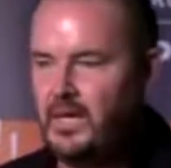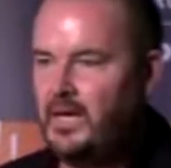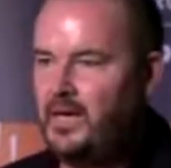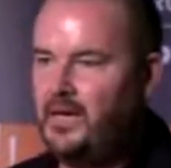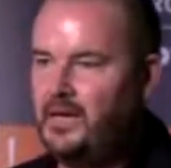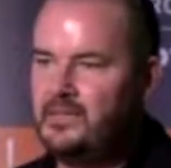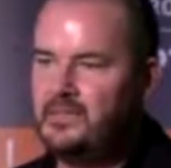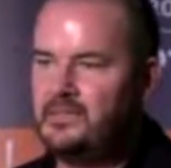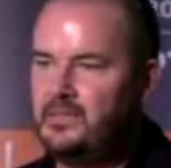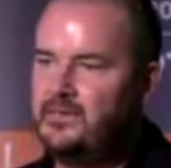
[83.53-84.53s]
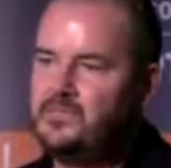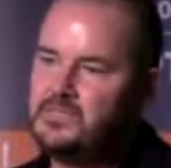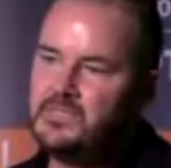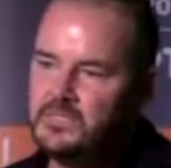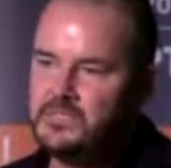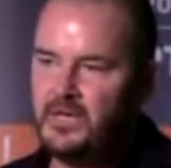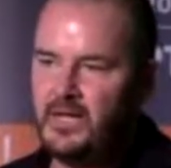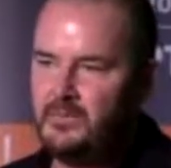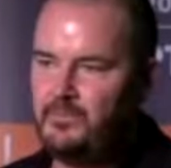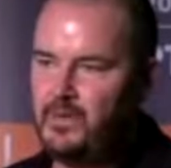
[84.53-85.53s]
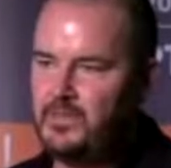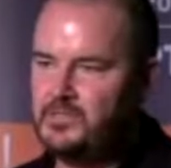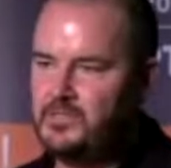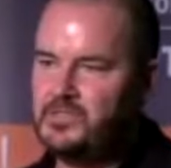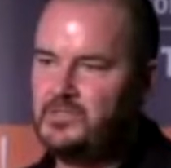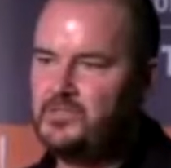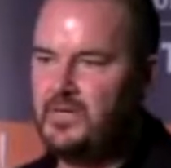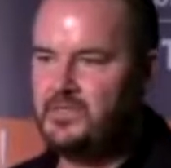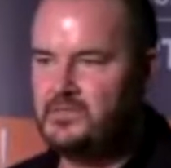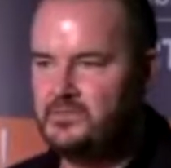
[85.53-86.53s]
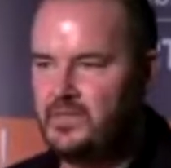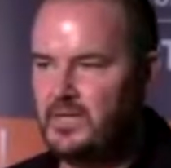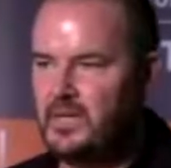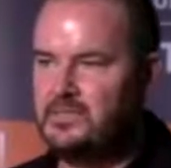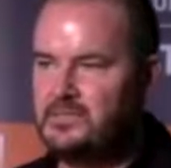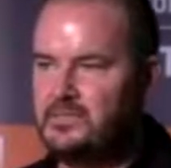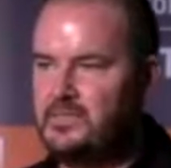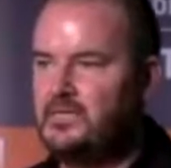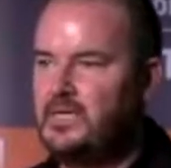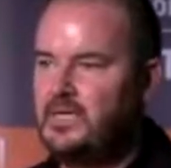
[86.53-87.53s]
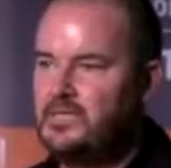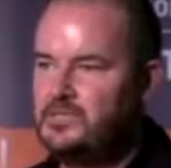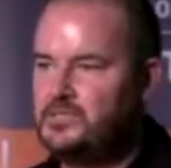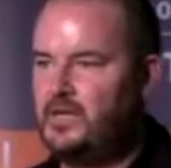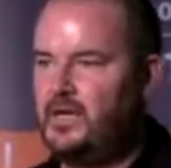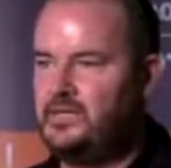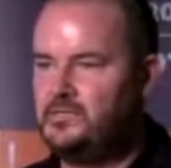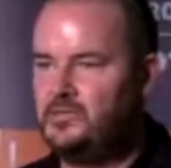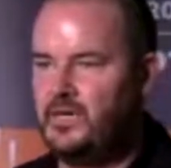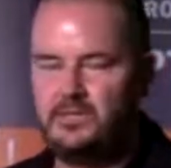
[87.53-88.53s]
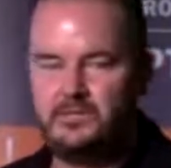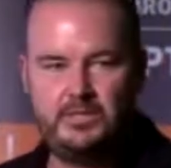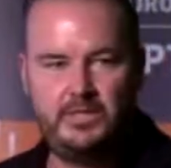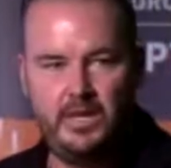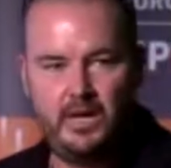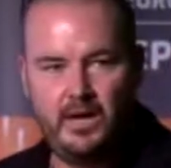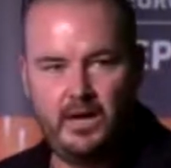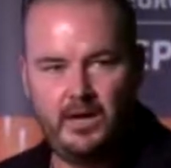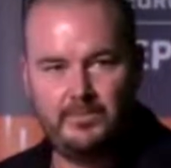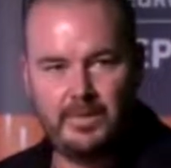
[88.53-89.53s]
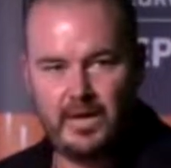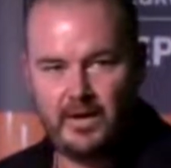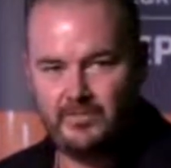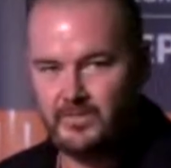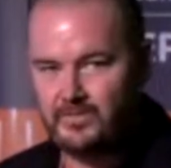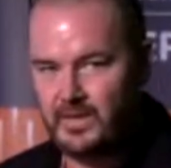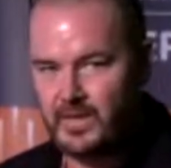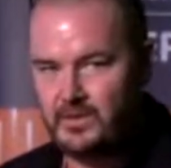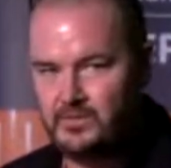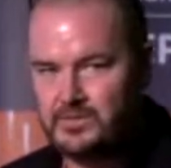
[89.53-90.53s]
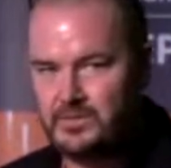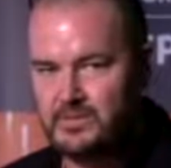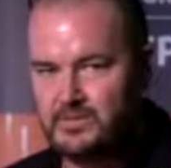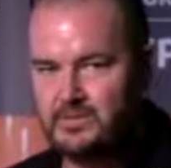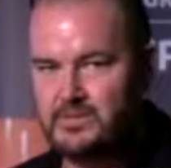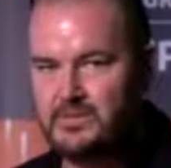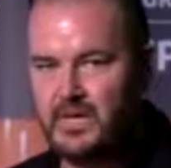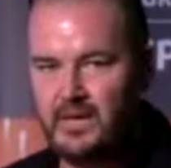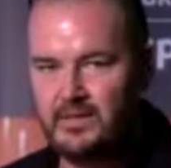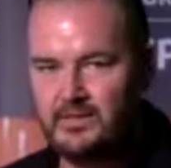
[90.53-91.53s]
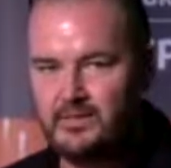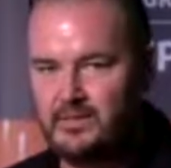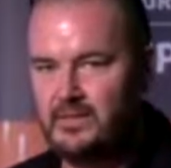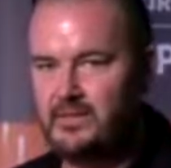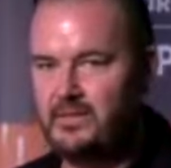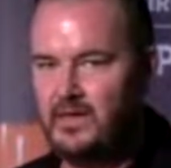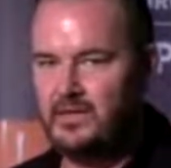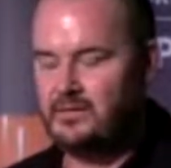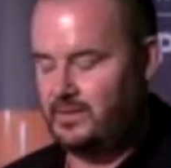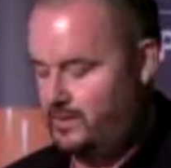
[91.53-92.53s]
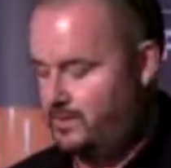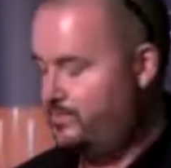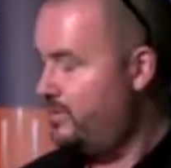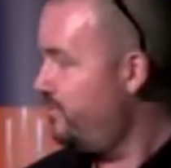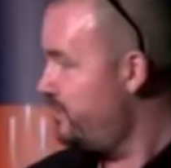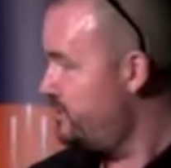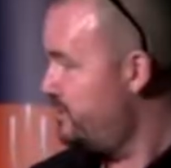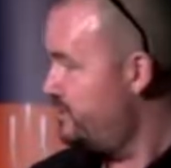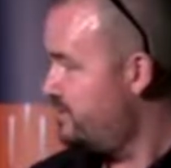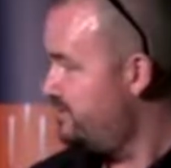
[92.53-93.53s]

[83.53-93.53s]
that delivers the digital health projects and tries to realise the digital health strategy on behalf of the Irish citizens and the healthcare professionals.